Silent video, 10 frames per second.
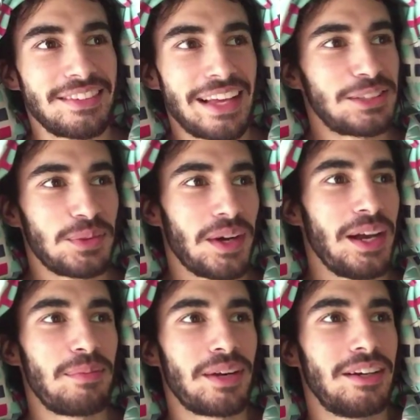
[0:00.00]
That's
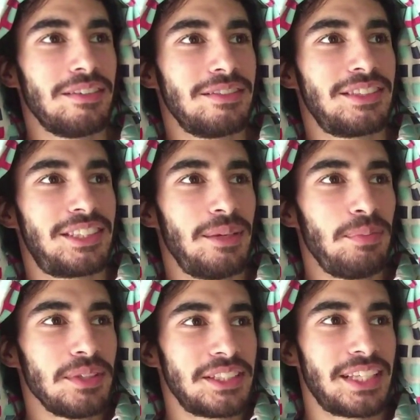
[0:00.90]
why, bro.
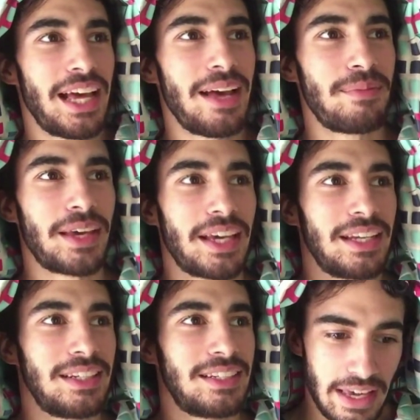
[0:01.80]
Simple as that,
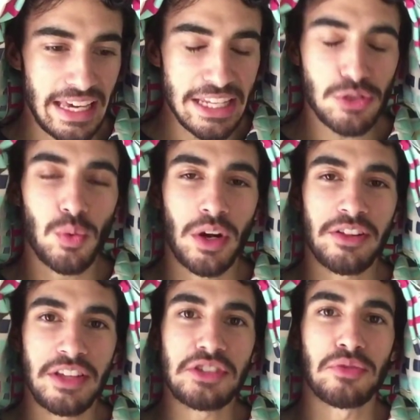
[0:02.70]
man. Each one
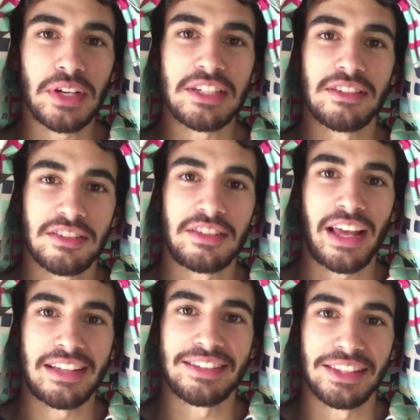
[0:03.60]
of these reasons stands